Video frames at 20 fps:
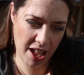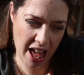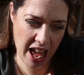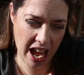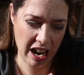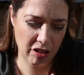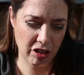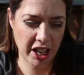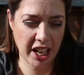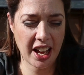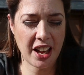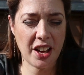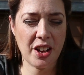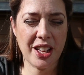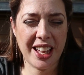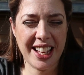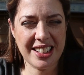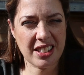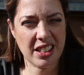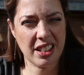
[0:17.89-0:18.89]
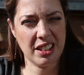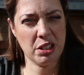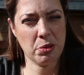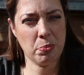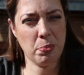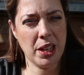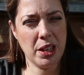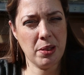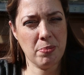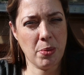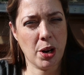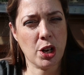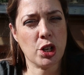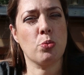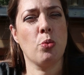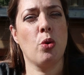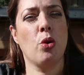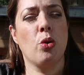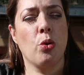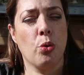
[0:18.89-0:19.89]
area, it's going to be
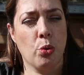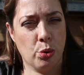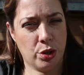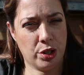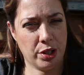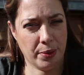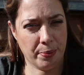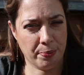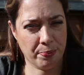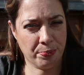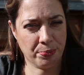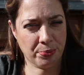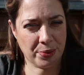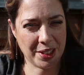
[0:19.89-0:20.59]
much more autumn.